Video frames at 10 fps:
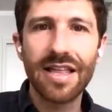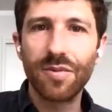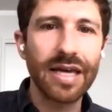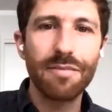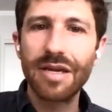would
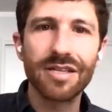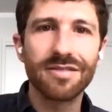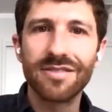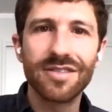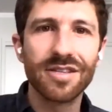get me to,
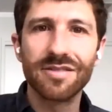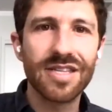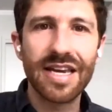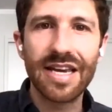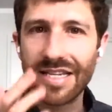to say
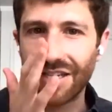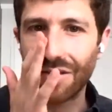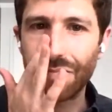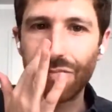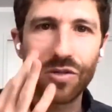yes to the
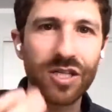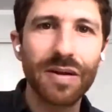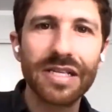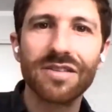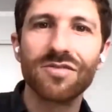most
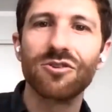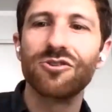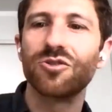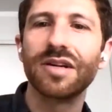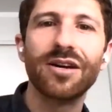expensive
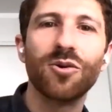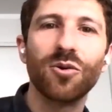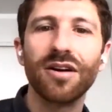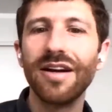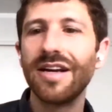surgery
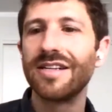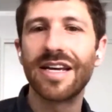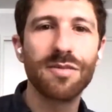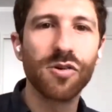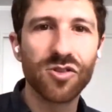or take
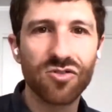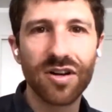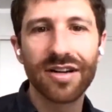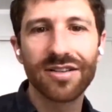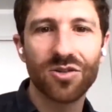the most
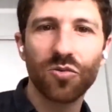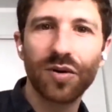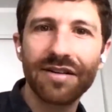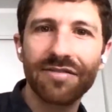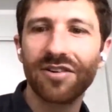drugs or
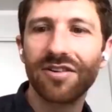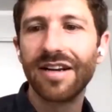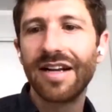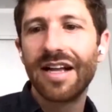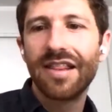whatever,
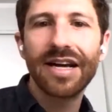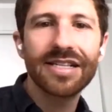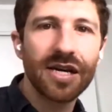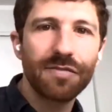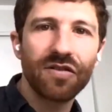that's
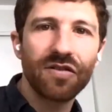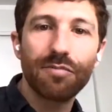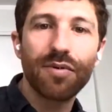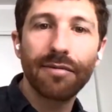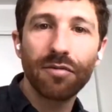going to be a very
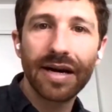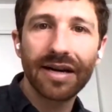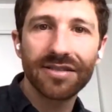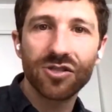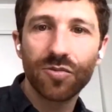problematic
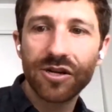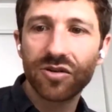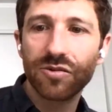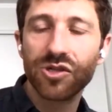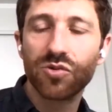situation,
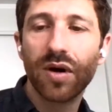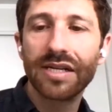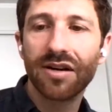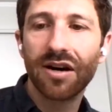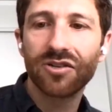which is why
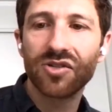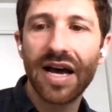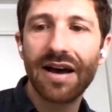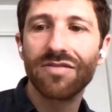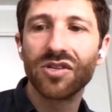doctors
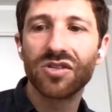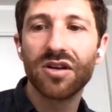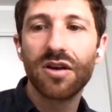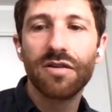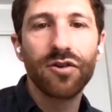have this
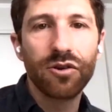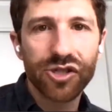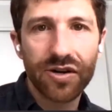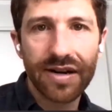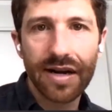
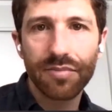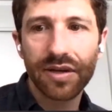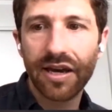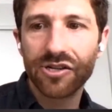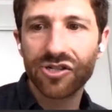fiduciary
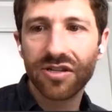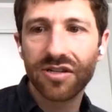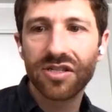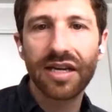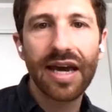obligation
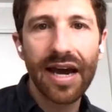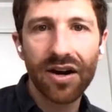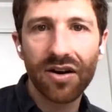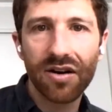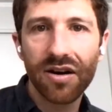to care